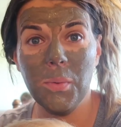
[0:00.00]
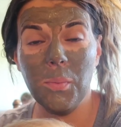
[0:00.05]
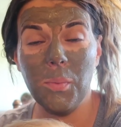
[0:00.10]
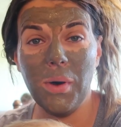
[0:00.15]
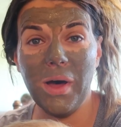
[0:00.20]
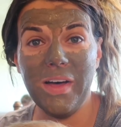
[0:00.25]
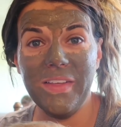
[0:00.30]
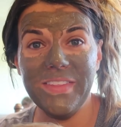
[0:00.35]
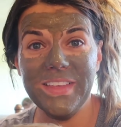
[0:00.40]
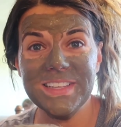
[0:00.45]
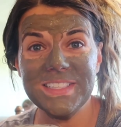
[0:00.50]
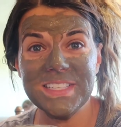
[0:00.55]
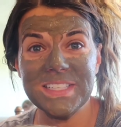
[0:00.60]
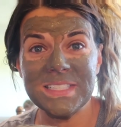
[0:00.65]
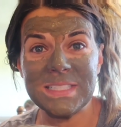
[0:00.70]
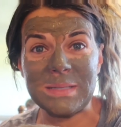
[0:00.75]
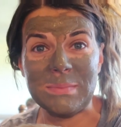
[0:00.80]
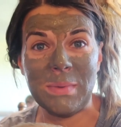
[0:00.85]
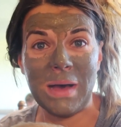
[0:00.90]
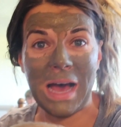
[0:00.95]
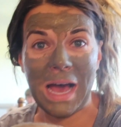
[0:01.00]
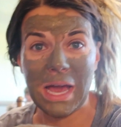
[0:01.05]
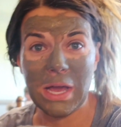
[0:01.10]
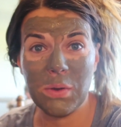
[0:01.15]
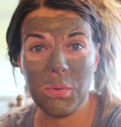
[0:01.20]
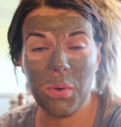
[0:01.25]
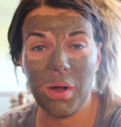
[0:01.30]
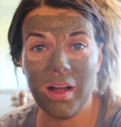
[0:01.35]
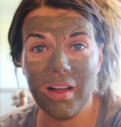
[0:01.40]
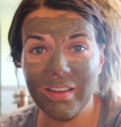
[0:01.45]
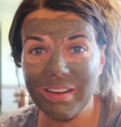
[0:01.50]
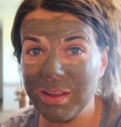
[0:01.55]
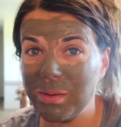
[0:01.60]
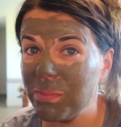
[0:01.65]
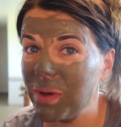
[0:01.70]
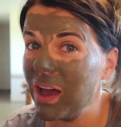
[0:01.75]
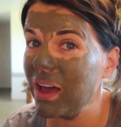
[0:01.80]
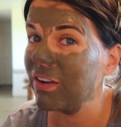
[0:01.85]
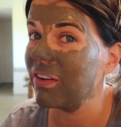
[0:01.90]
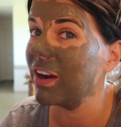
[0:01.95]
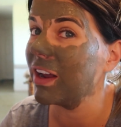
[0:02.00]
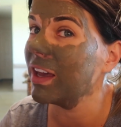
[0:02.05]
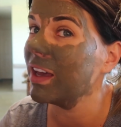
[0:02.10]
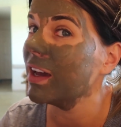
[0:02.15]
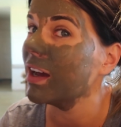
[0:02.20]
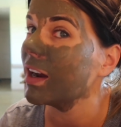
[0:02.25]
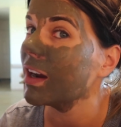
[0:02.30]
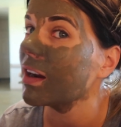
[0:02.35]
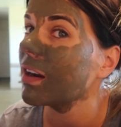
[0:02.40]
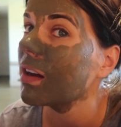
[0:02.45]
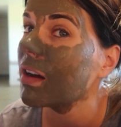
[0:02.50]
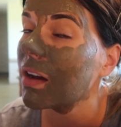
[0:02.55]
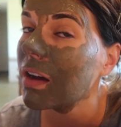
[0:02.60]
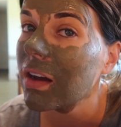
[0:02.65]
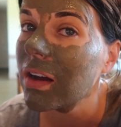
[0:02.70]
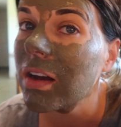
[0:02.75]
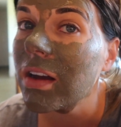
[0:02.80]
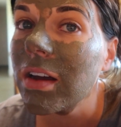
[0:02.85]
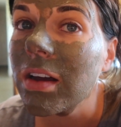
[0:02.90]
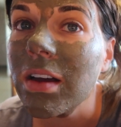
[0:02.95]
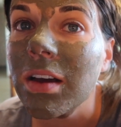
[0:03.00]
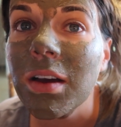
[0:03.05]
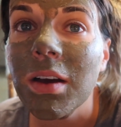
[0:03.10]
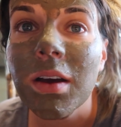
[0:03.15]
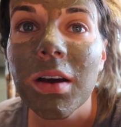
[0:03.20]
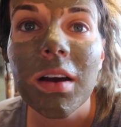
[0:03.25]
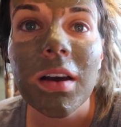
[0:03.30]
Well, this is some high quality mud right here. Mom,